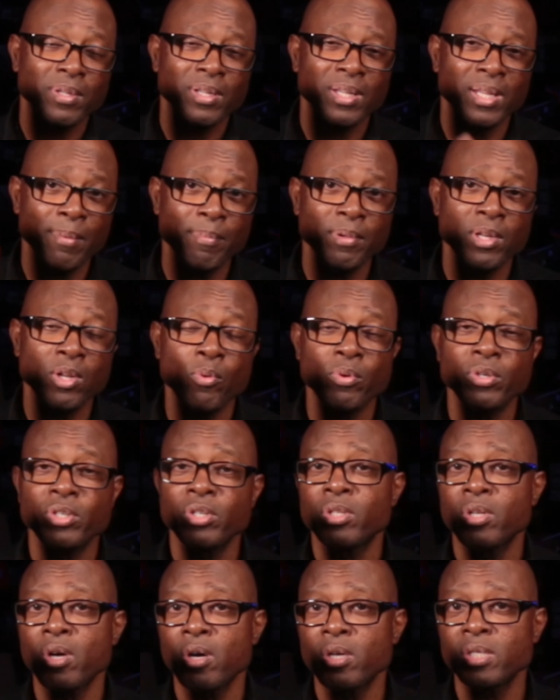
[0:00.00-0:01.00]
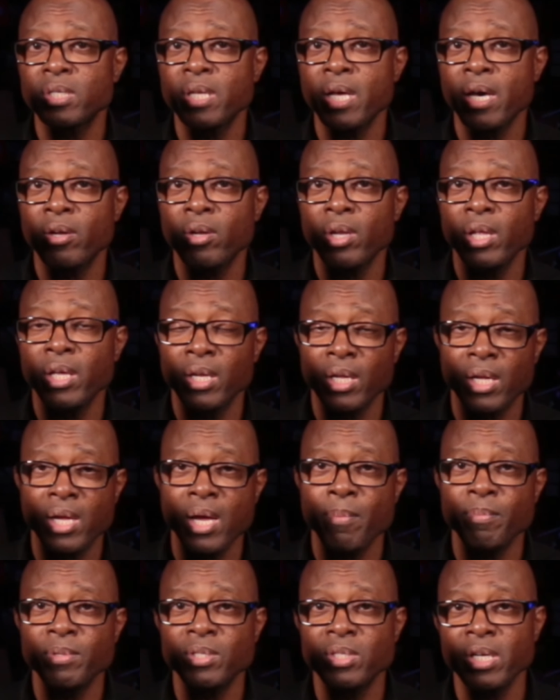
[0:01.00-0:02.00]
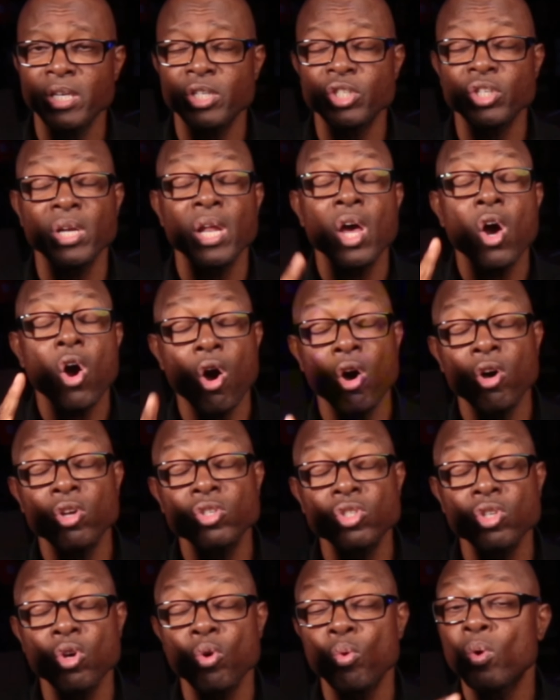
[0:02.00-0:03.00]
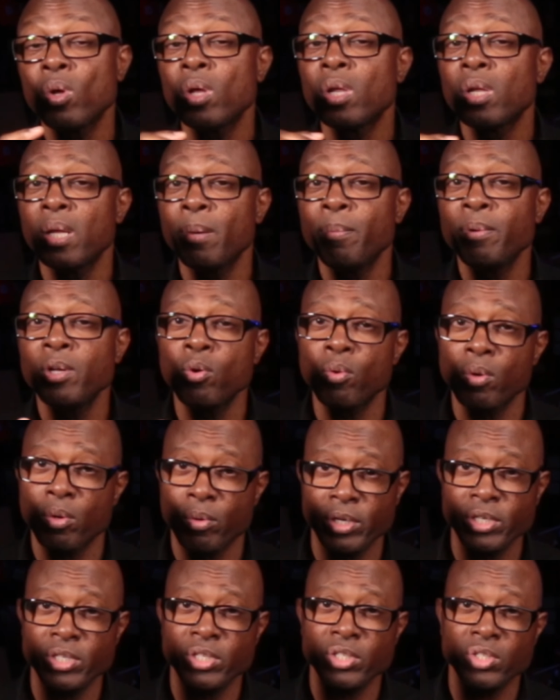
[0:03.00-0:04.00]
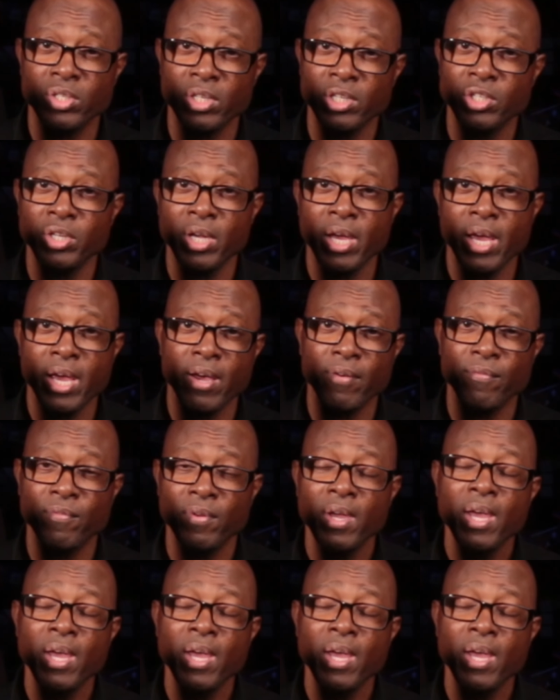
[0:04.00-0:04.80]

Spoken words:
Let me know what your thoughts down in the comment section. Also, let me know what questions that you have.